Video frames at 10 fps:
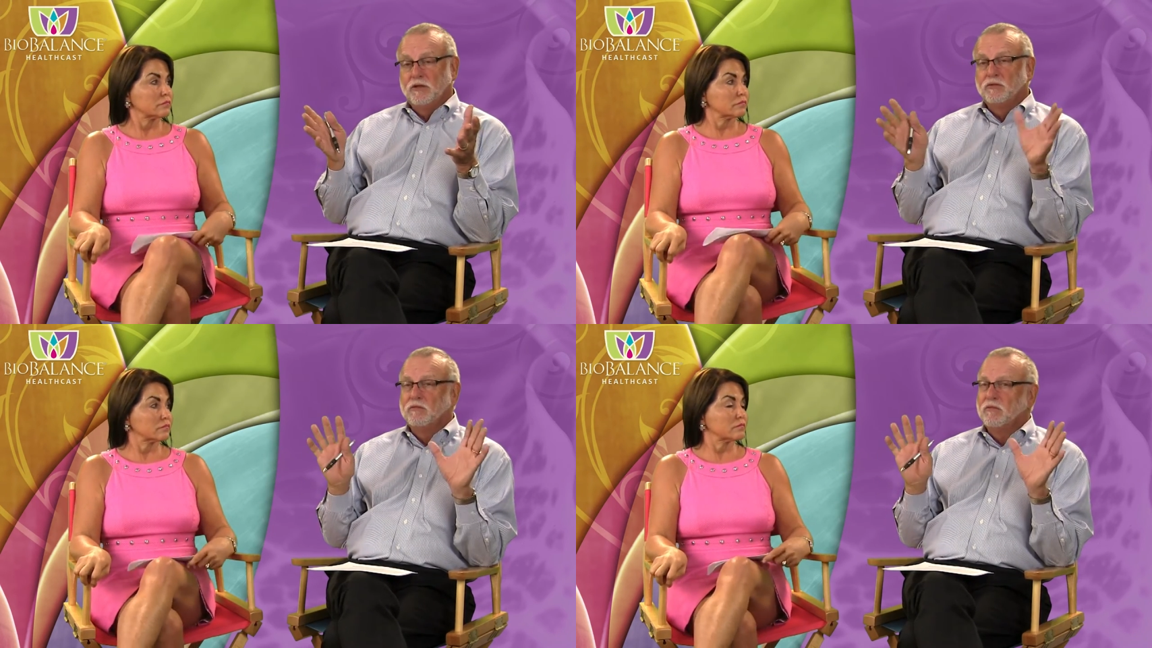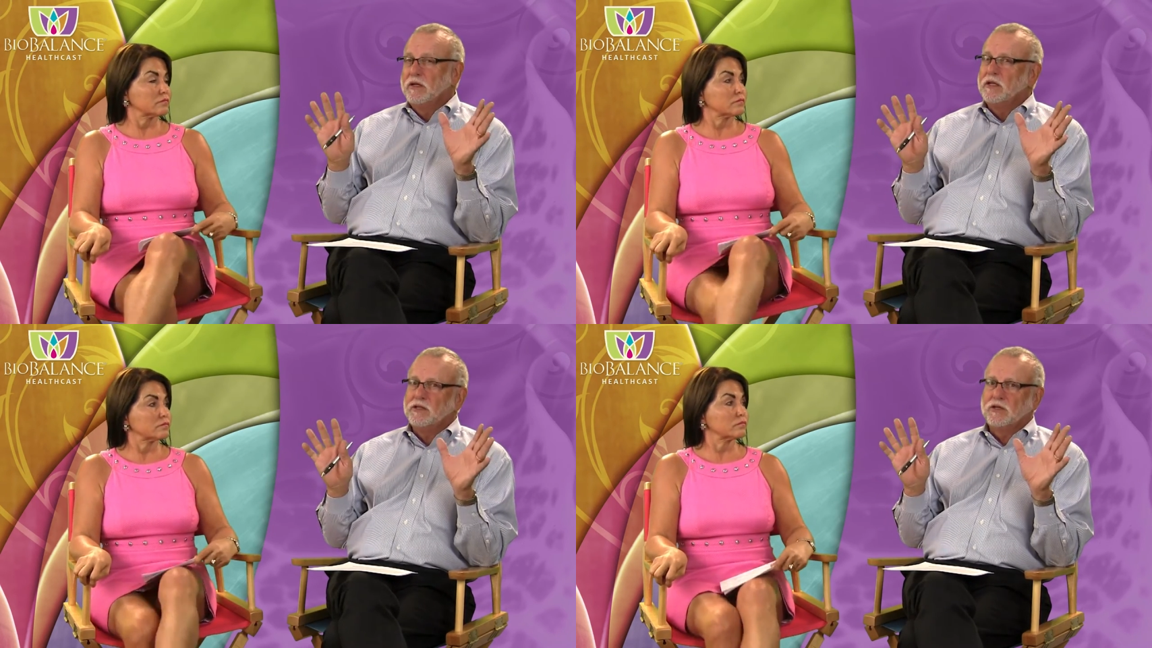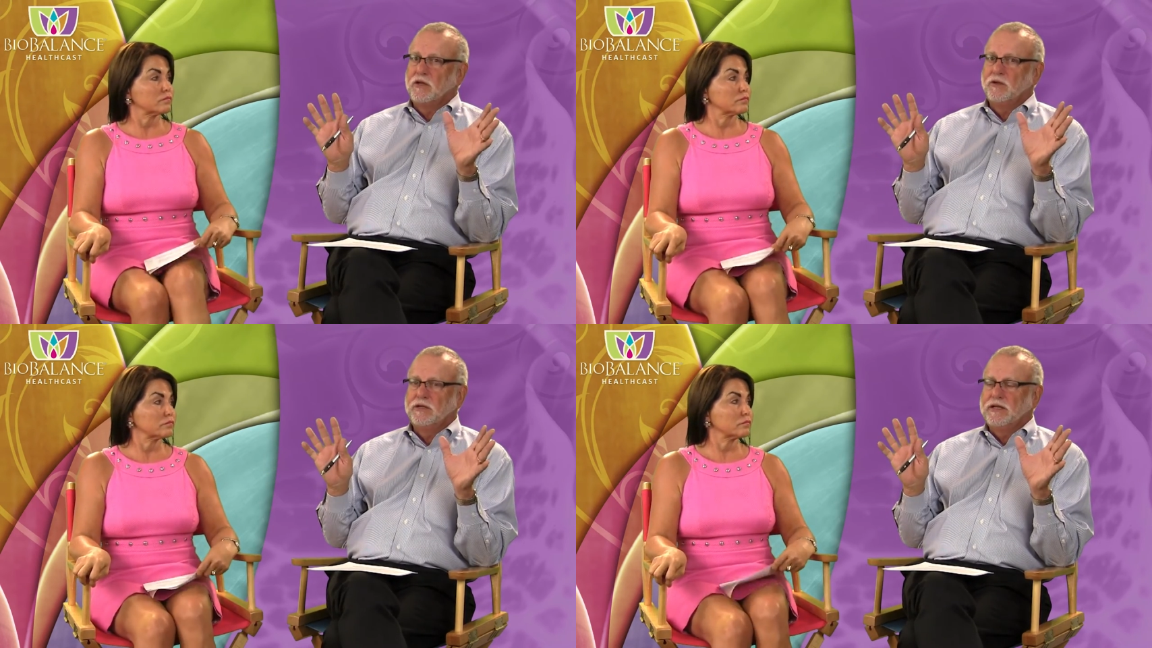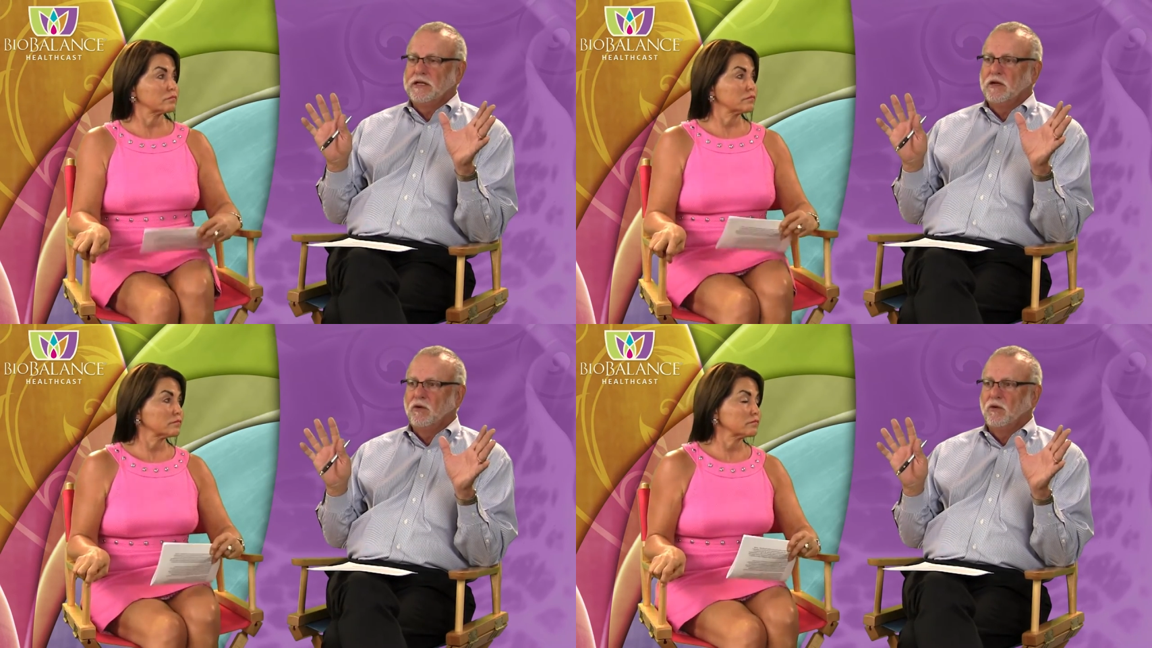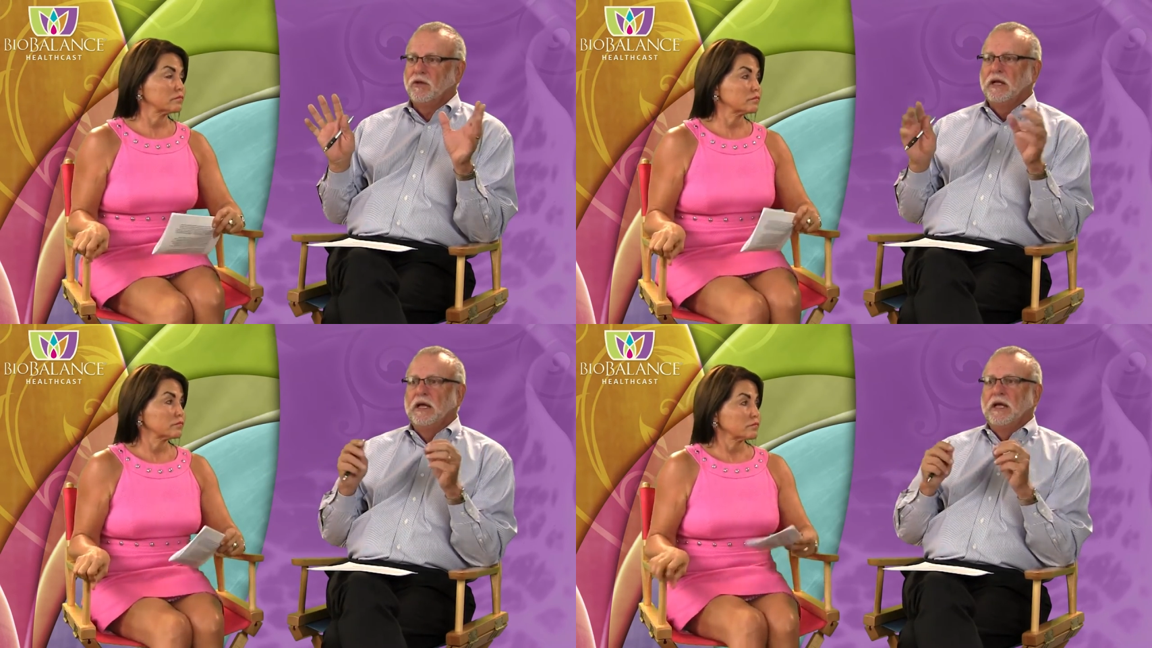Speaker 1: but it's really slow to take
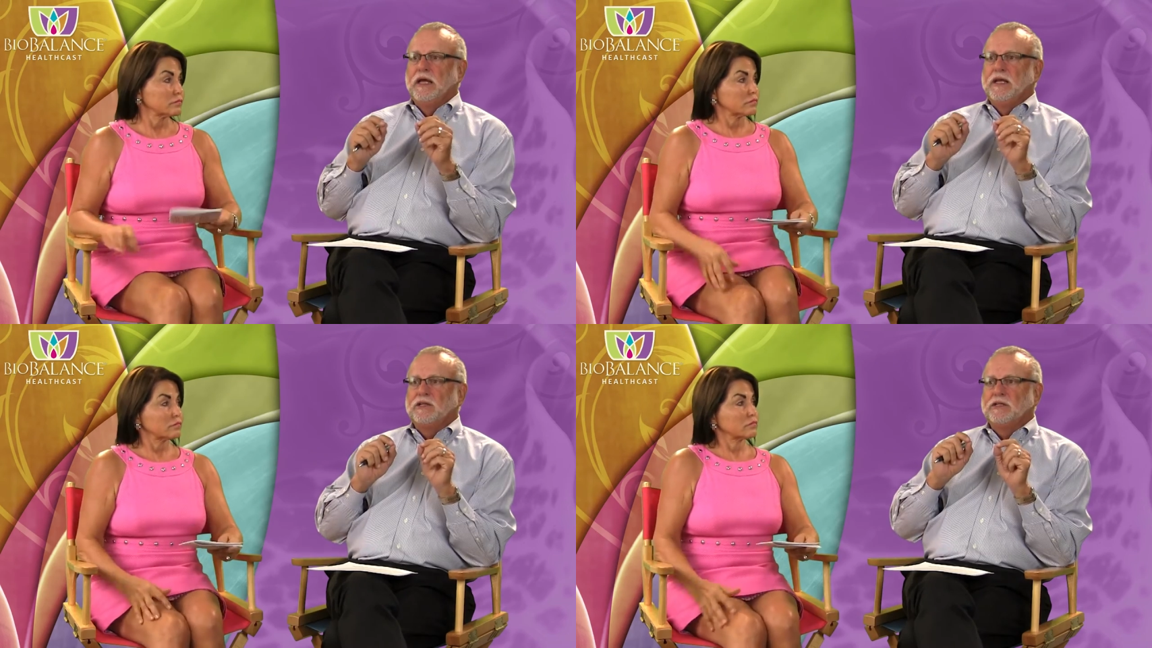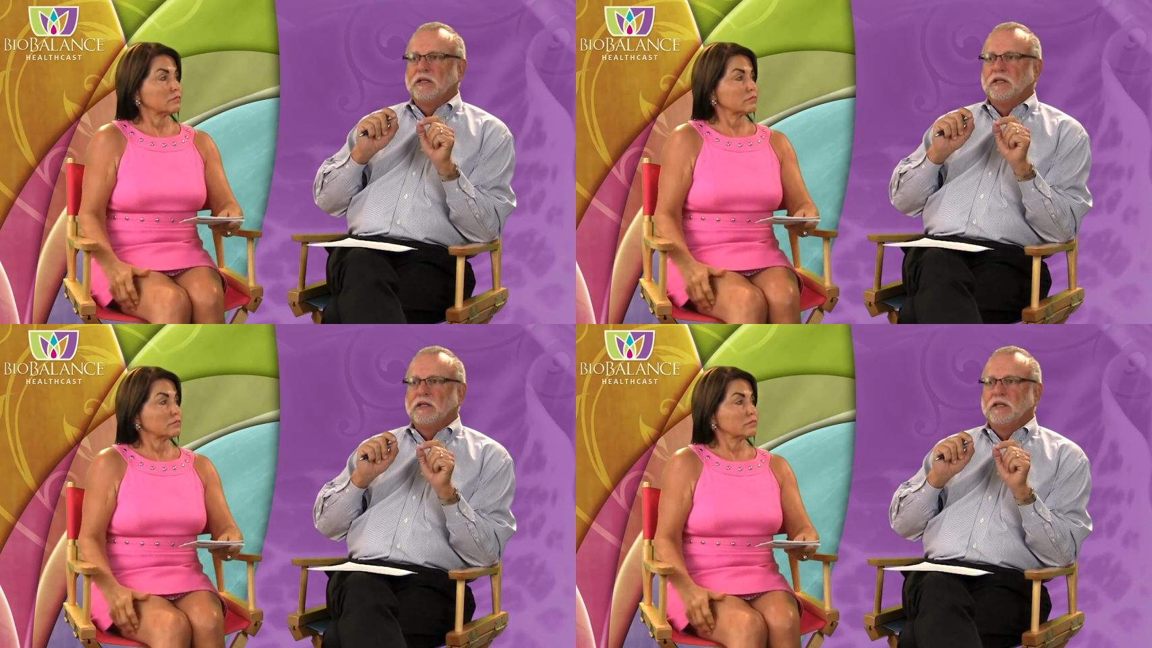hold, is